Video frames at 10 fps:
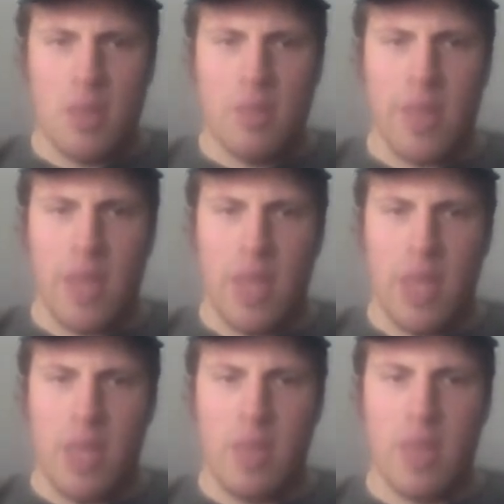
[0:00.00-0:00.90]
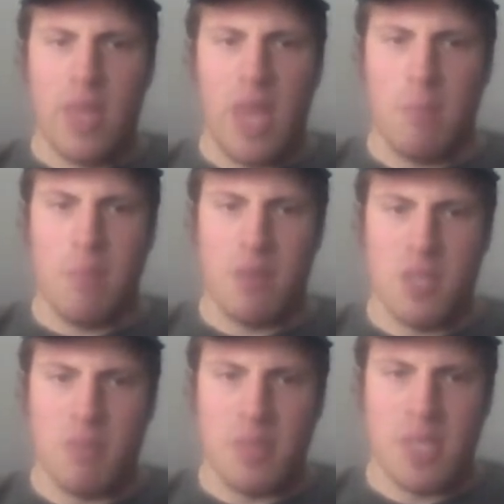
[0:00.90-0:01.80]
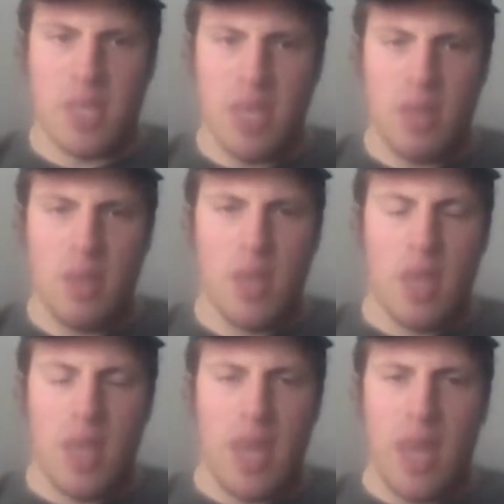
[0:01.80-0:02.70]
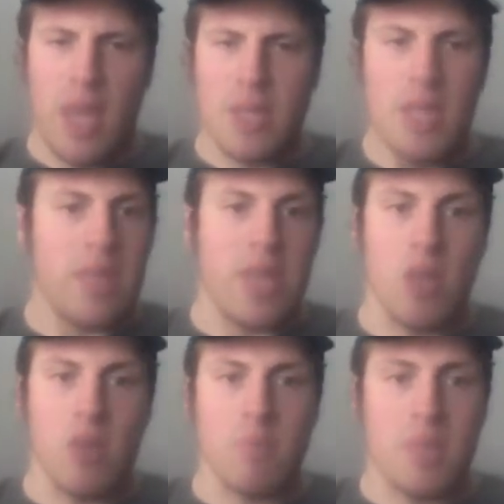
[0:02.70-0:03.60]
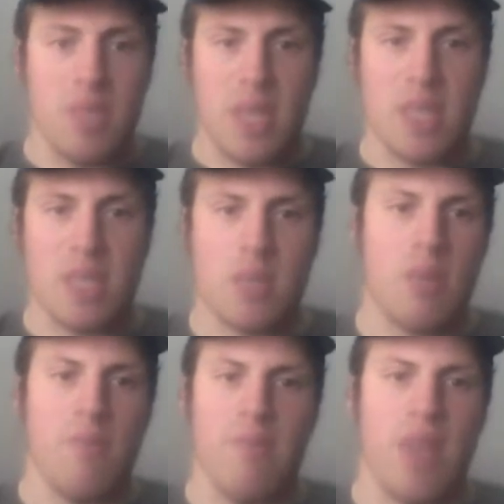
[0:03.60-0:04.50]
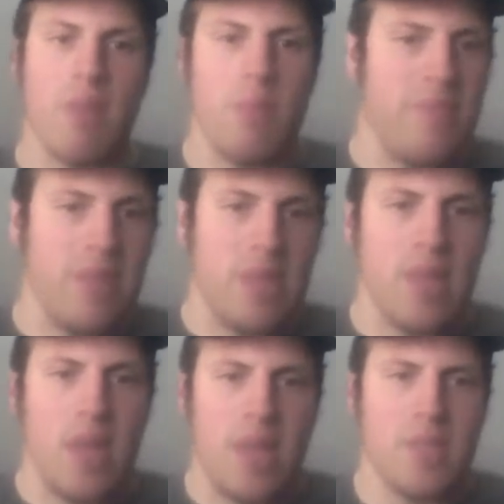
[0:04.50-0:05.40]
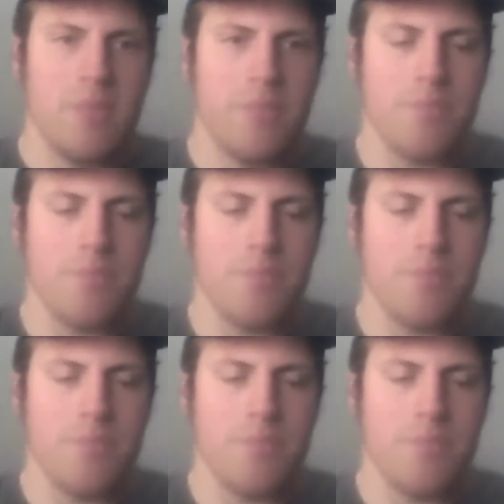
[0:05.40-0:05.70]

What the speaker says: they can't pierce human skin and they don't possess venom of any kind.